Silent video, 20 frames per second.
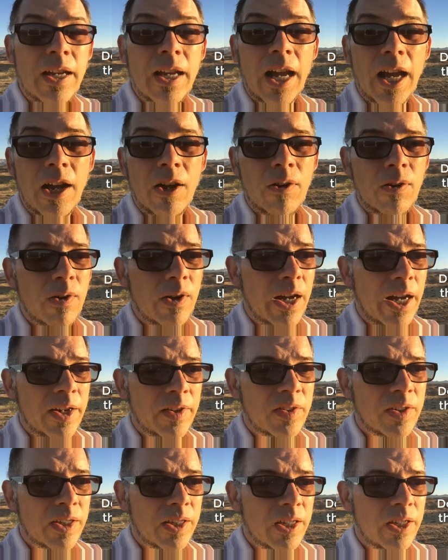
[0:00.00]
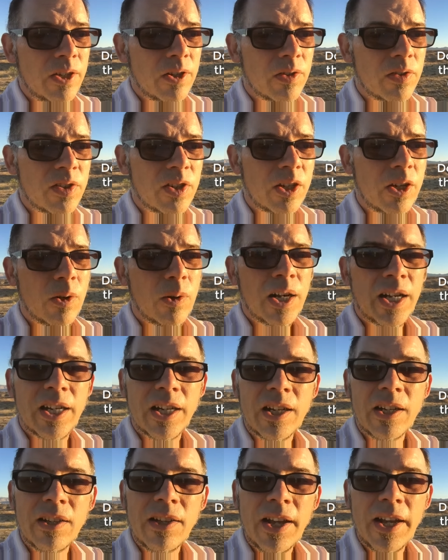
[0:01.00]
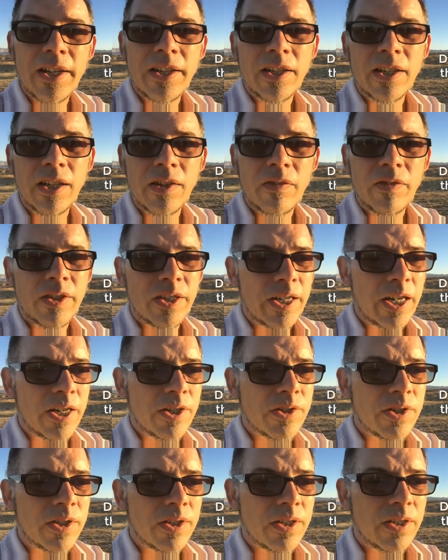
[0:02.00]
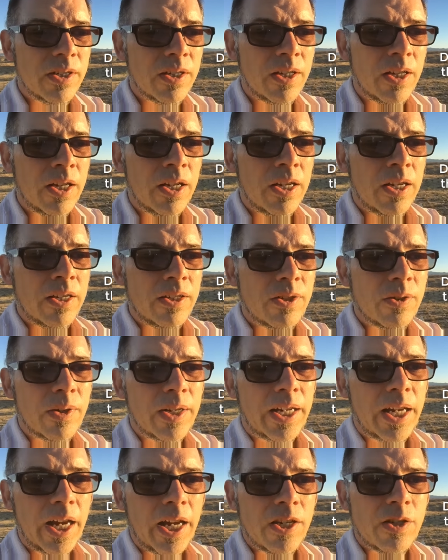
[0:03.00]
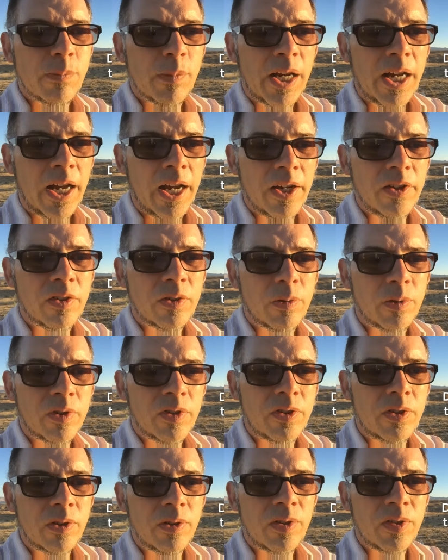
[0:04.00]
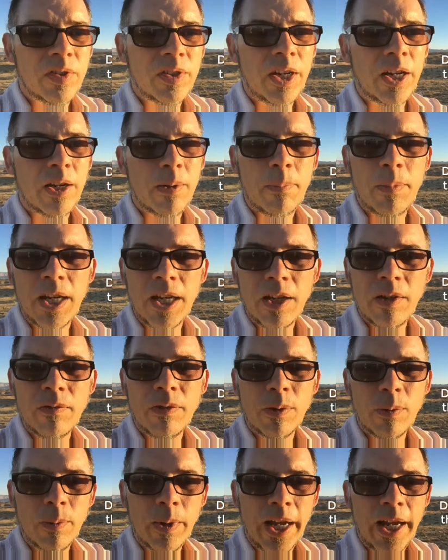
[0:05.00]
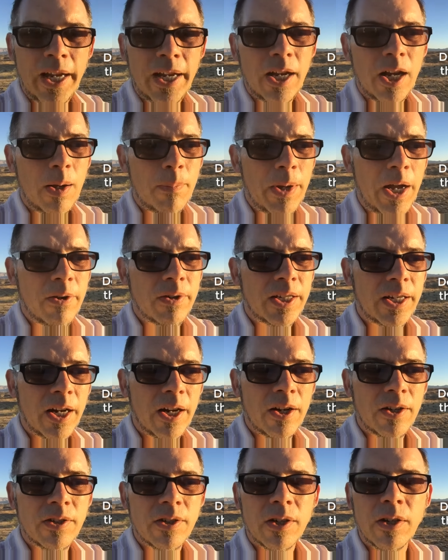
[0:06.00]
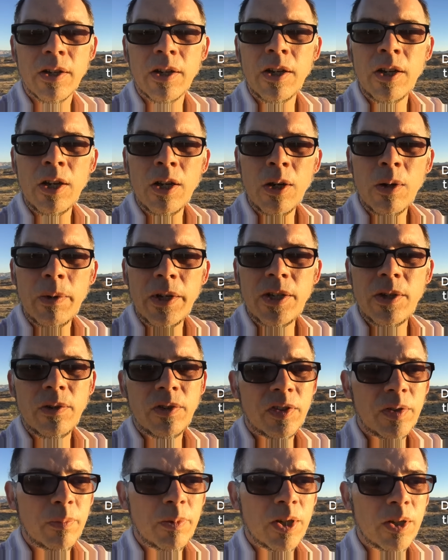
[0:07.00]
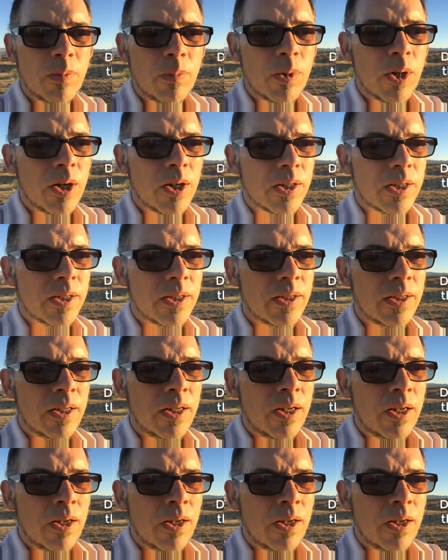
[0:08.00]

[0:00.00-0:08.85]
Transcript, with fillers: Now, I see that years ago I declined an invitation to engage my high school students in a meaningful way about character. We do some good work,